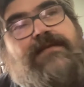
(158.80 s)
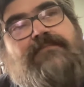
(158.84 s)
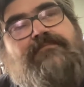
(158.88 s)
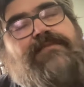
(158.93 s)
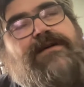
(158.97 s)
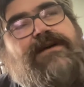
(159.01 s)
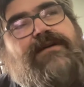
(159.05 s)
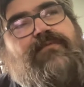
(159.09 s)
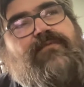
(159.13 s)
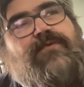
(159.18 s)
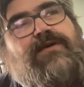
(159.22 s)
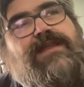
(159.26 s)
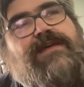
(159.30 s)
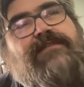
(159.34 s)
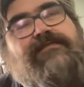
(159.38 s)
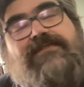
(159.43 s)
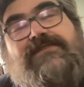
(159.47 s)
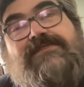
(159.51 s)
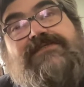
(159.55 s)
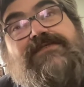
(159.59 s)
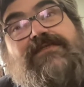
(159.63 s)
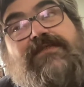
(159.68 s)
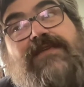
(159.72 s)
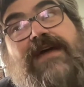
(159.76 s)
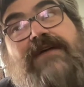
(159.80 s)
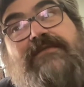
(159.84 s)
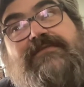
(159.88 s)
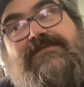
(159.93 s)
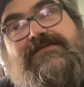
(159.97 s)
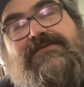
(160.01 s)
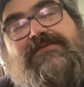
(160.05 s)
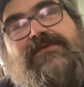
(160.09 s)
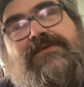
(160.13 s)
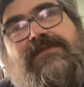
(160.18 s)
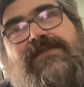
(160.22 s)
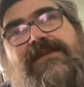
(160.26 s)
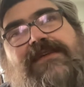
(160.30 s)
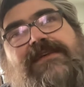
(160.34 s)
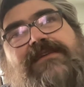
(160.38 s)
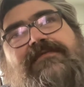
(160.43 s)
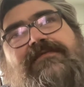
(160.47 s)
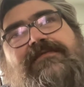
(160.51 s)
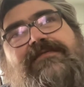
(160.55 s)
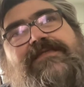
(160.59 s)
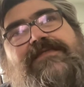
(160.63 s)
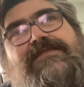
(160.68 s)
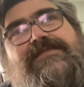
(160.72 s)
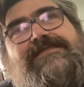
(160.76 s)
but whatever. So that was really
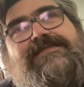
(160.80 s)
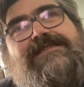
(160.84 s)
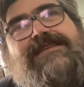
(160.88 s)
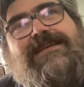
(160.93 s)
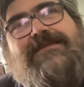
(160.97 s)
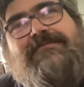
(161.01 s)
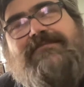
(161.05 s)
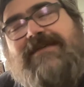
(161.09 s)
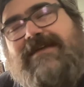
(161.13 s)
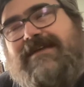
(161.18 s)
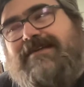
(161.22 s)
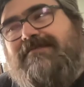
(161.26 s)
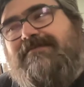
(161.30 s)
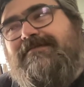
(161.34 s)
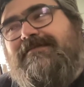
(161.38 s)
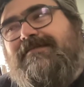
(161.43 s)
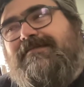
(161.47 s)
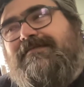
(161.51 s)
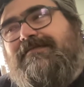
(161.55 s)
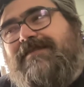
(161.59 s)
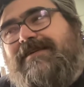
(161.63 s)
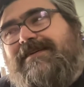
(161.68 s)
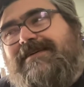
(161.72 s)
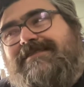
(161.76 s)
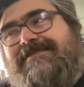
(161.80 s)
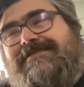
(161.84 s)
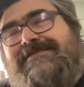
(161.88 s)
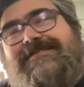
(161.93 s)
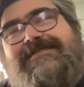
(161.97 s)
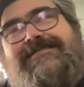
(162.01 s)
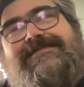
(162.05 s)
confusing. I'm like, who the fuck is